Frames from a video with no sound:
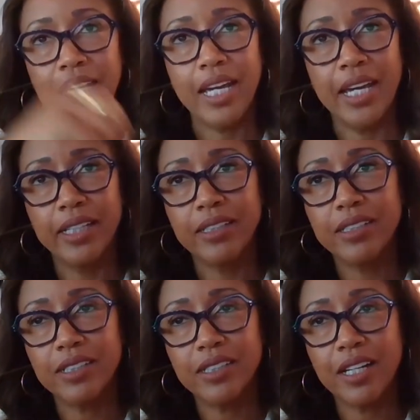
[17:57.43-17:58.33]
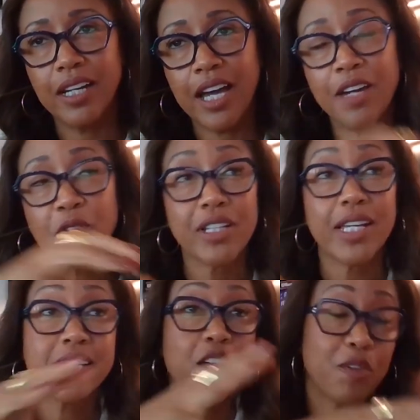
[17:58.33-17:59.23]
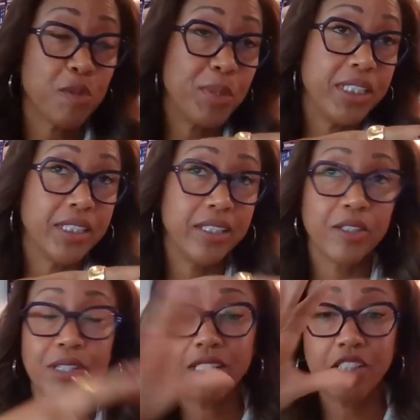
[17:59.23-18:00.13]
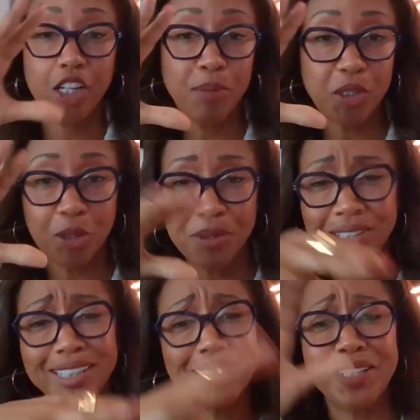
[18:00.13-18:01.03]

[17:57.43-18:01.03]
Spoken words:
And I realize now, after being here, that job description, like they